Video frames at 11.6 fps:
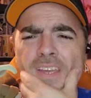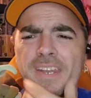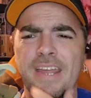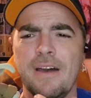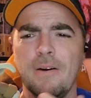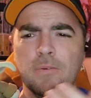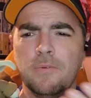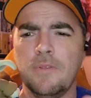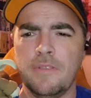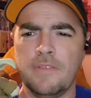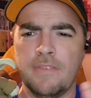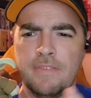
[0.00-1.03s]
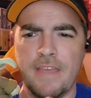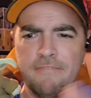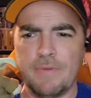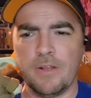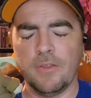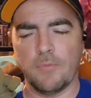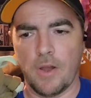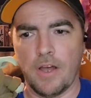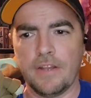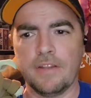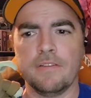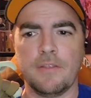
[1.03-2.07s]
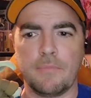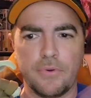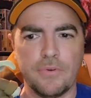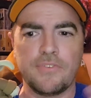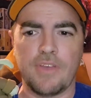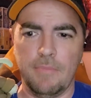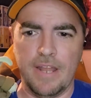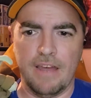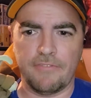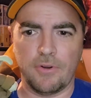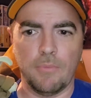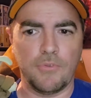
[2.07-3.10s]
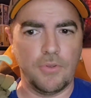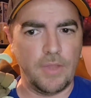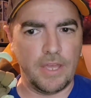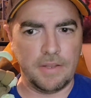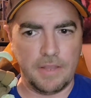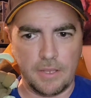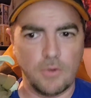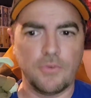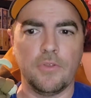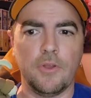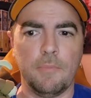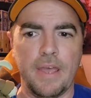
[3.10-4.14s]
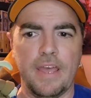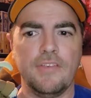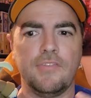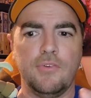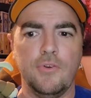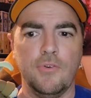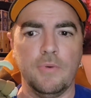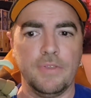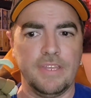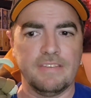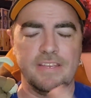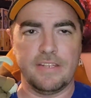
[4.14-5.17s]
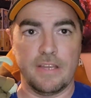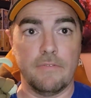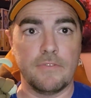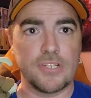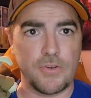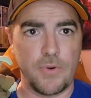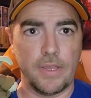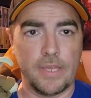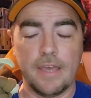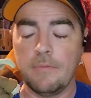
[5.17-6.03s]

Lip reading: Now, they've been on the run. The Brood's coming after them, so they go to their base with the intent of destroying it.